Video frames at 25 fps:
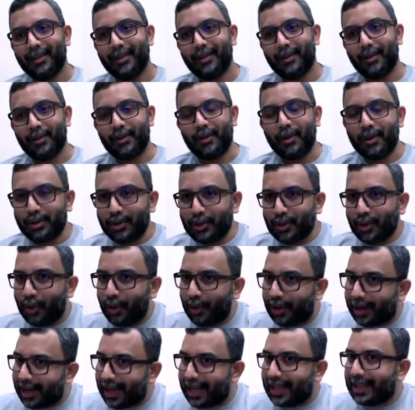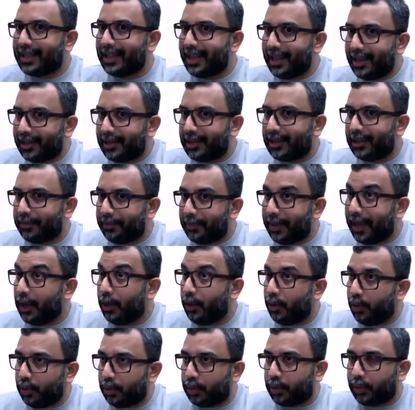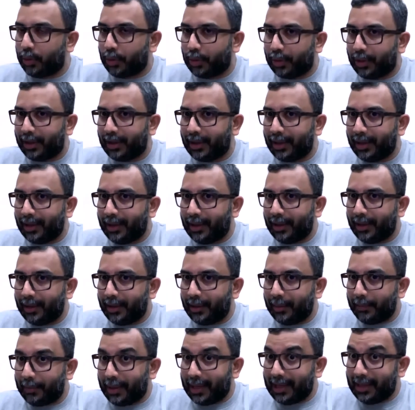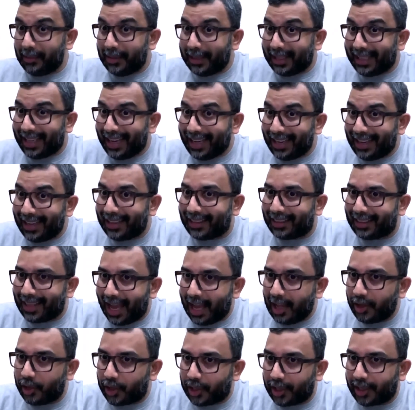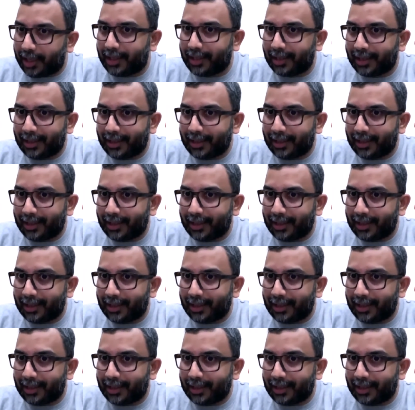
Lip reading: Or not, your organization may look good, but it will get lethargic.